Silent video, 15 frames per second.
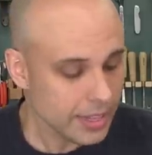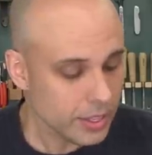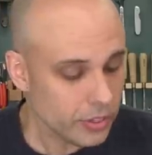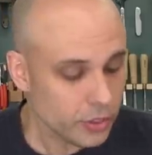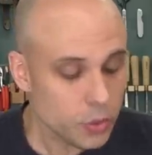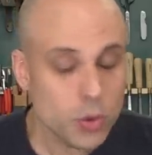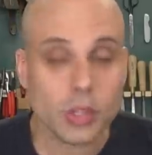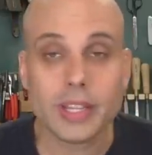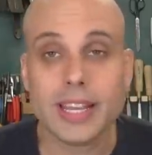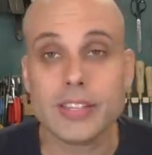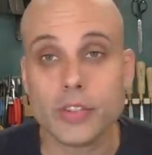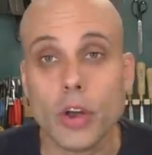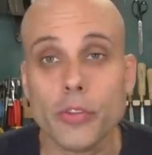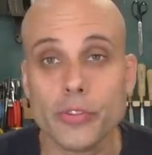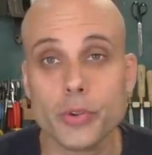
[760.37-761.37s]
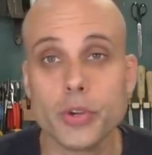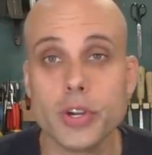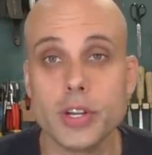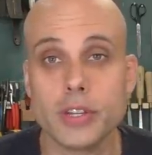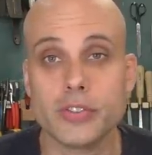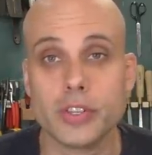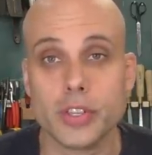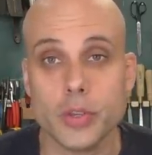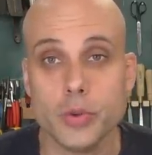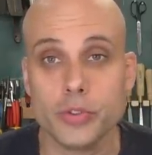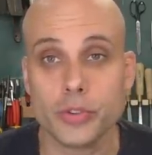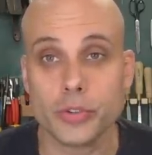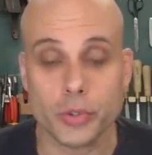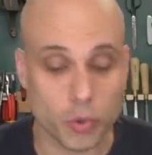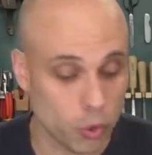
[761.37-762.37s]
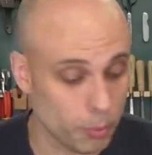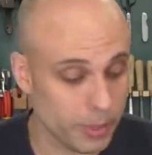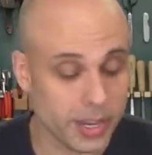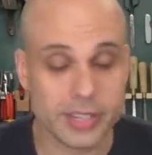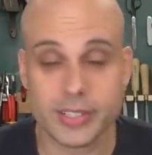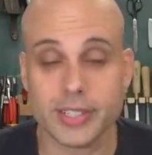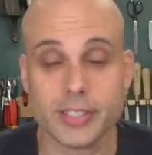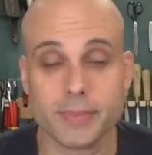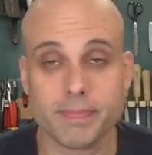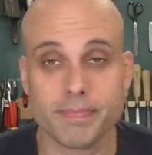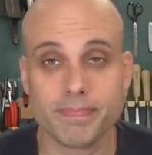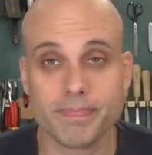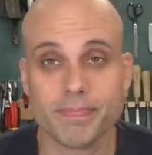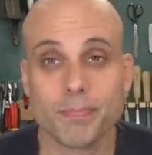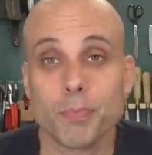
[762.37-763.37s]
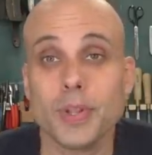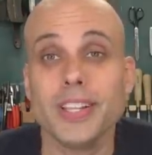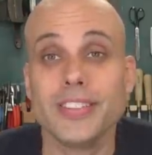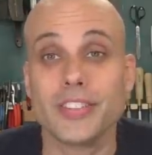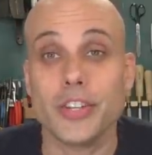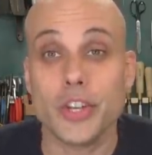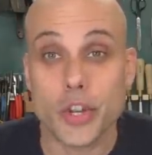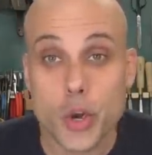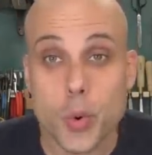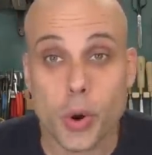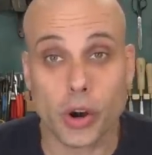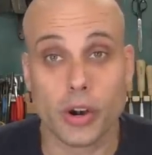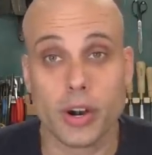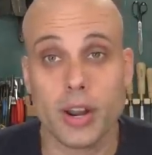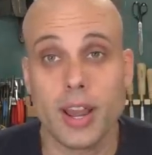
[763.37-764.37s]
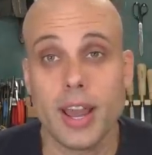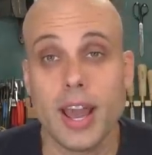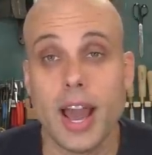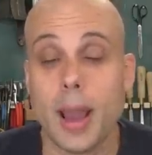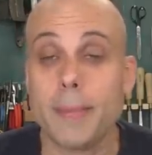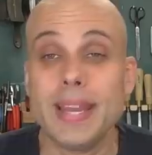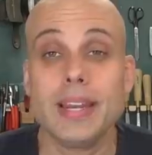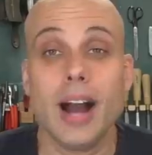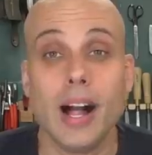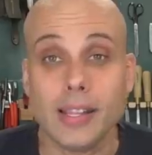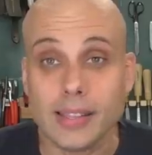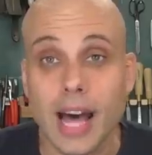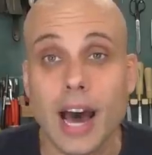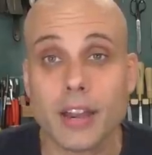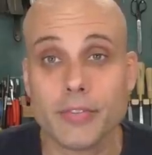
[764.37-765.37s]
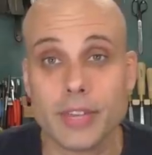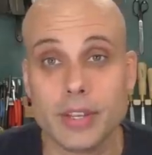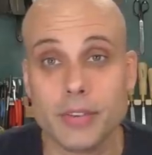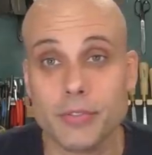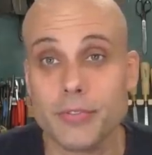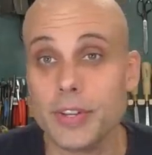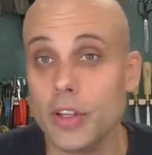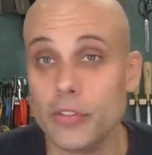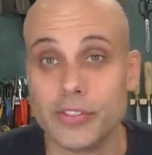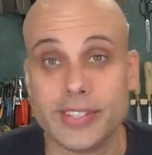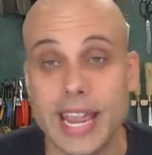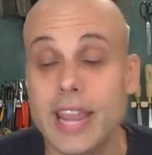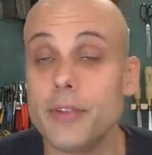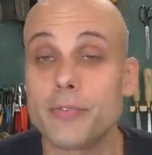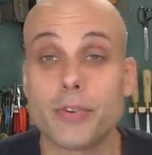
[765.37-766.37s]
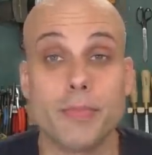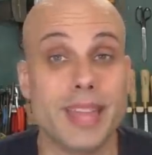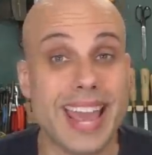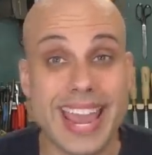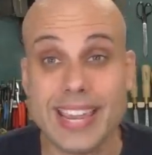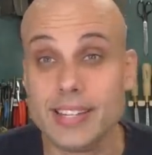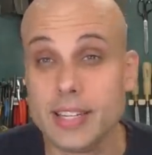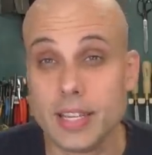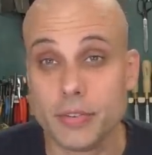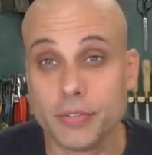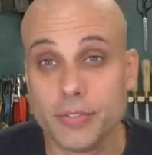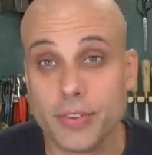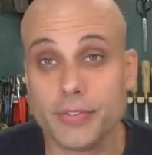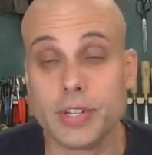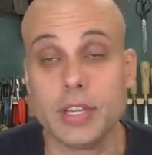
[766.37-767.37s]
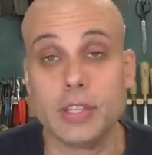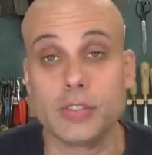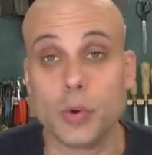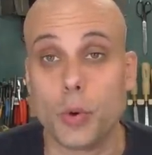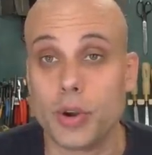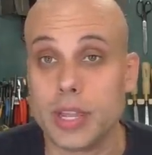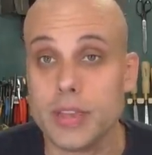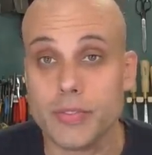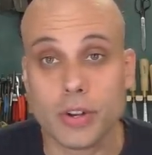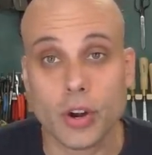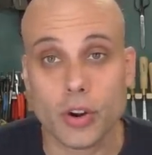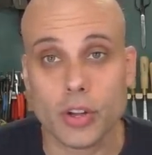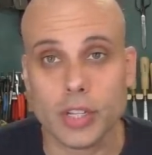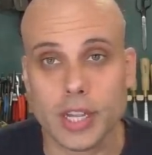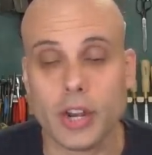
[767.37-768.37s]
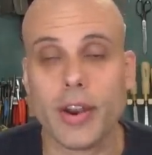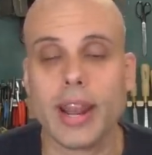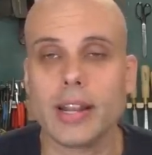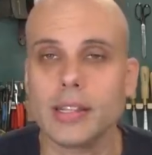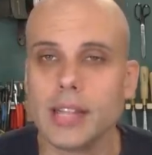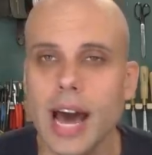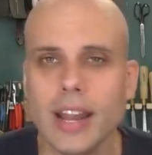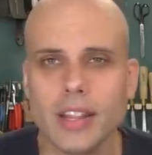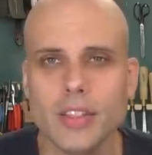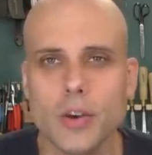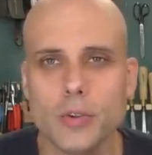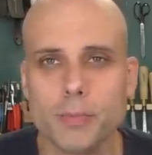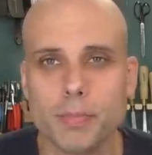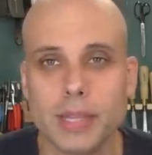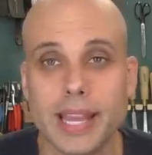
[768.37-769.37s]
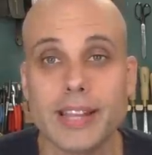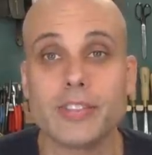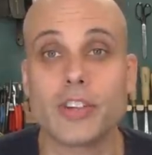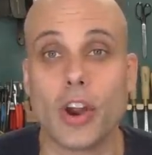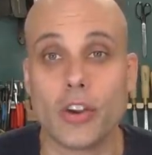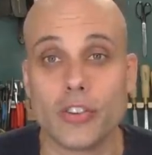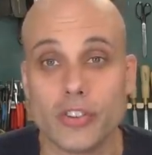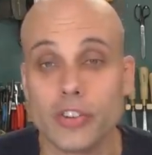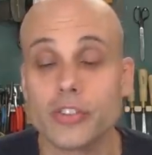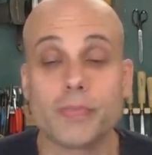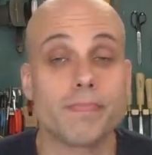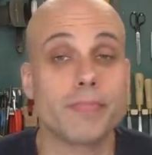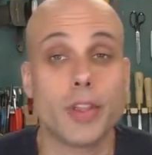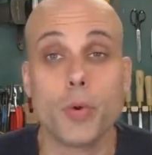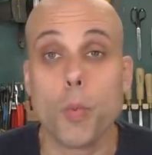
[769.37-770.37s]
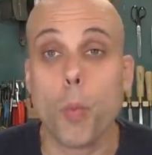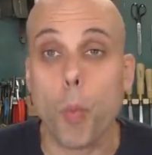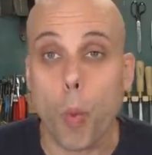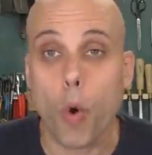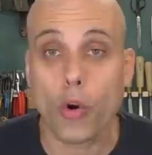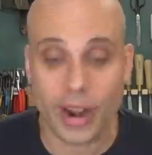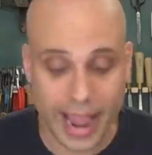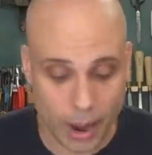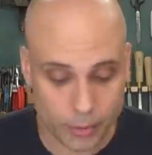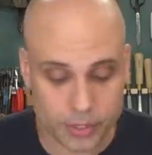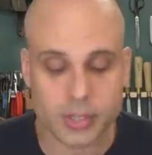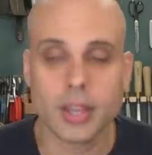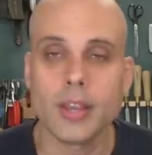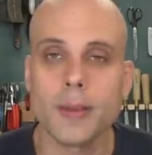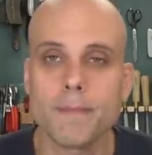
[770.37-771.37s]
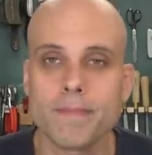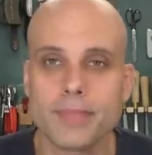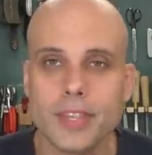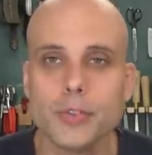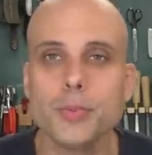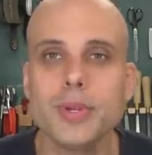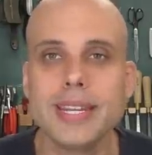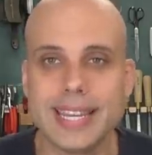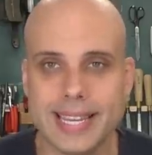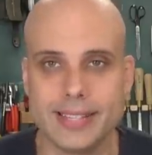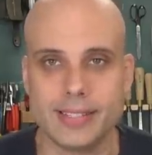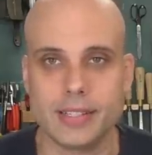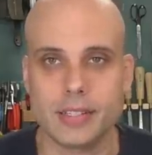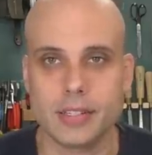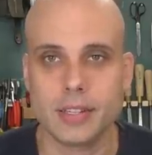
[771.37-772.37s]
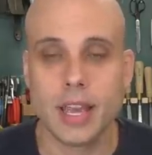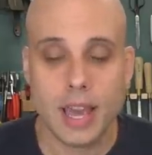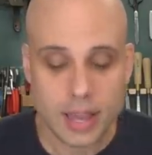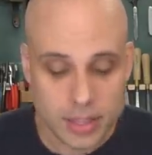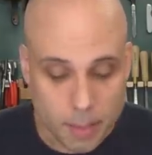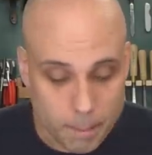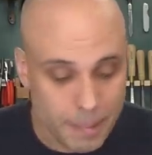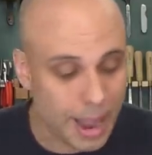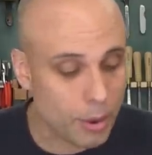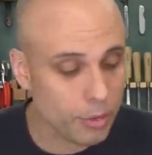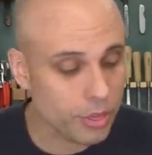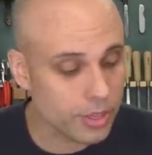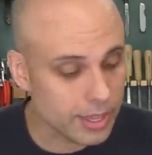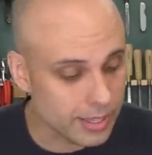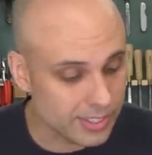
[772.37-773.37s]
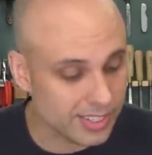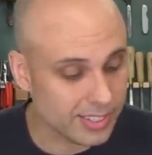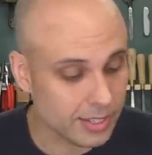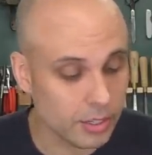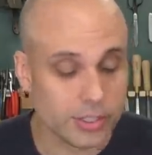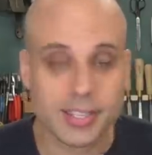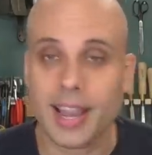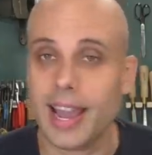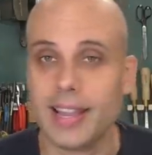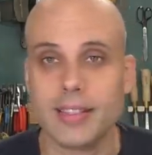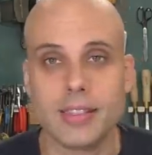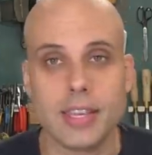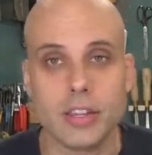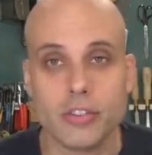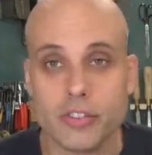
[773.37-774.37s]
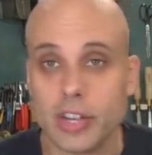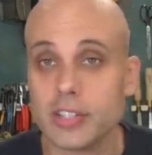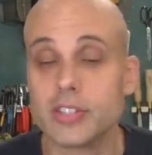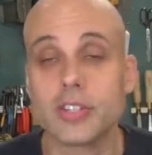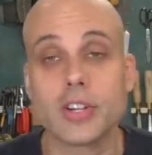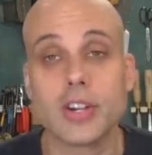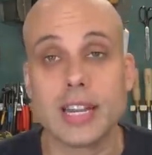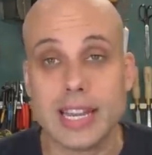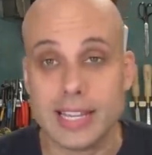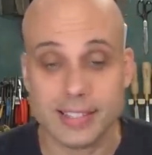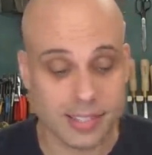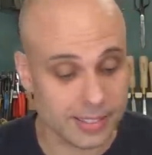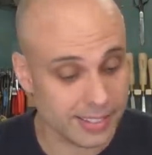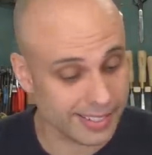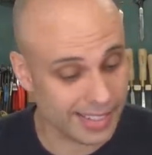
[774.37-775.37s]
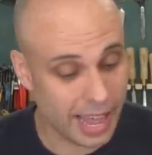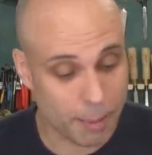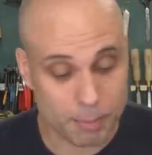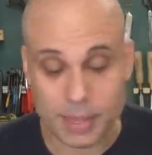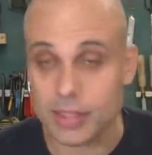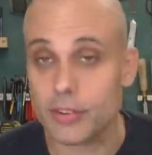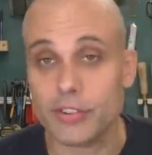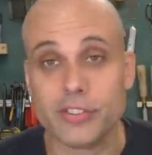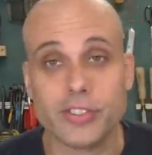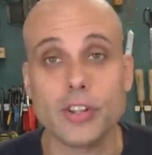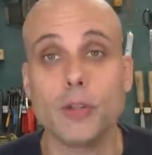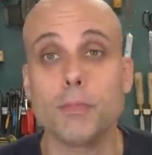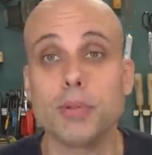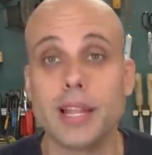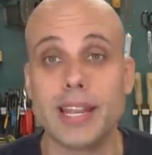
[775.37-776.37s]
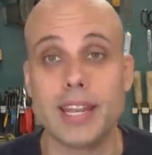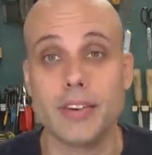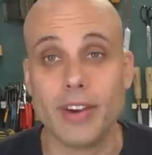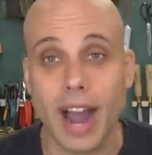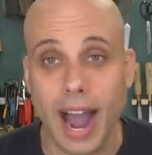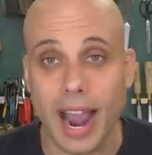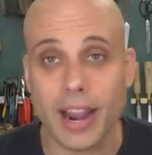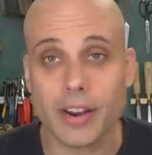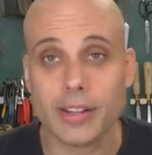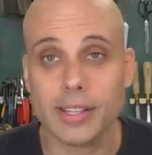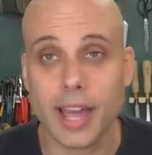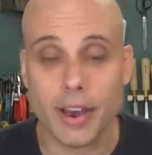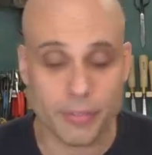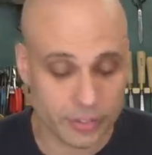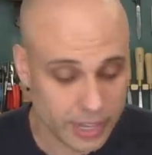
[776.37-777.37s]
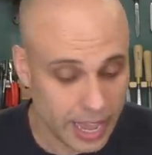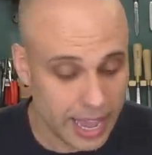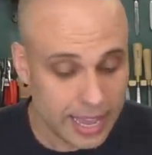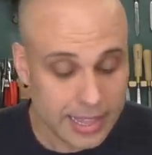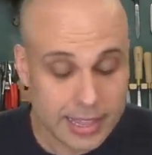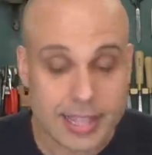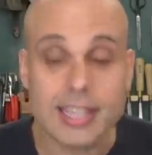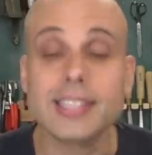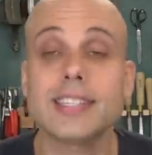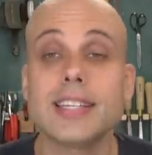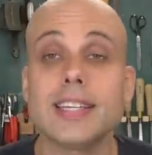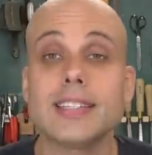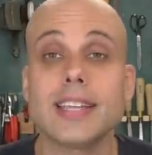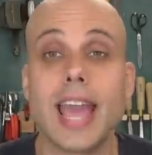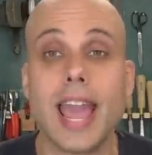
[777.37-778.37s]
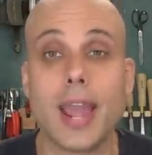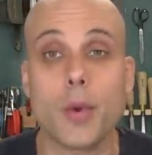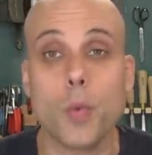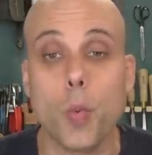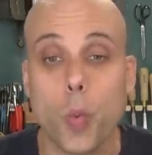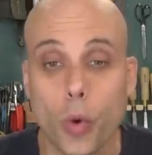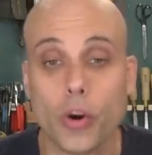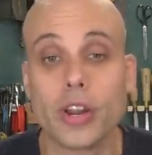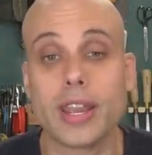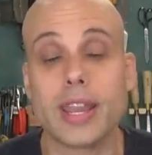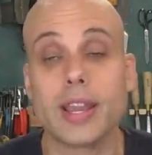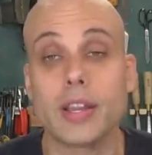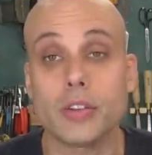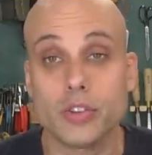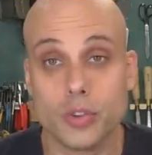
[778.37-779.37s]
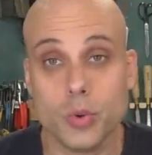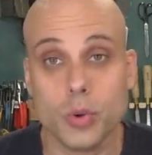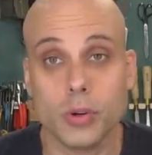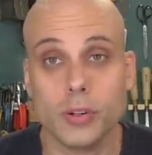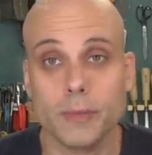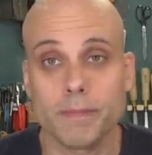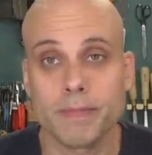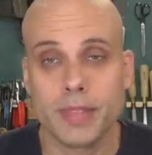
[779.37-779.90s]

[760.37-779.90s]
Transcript: This tool is also good as a user tool because it's, well, it's newer. I mean, a lot of infills date from the eighteen fifties or even earlier, and a lot of those planes are just, they're worn out. This one isn't. The mouth is still tight. The adjuster isn't sloppy. There's still plenty of iron left. This is a working tool.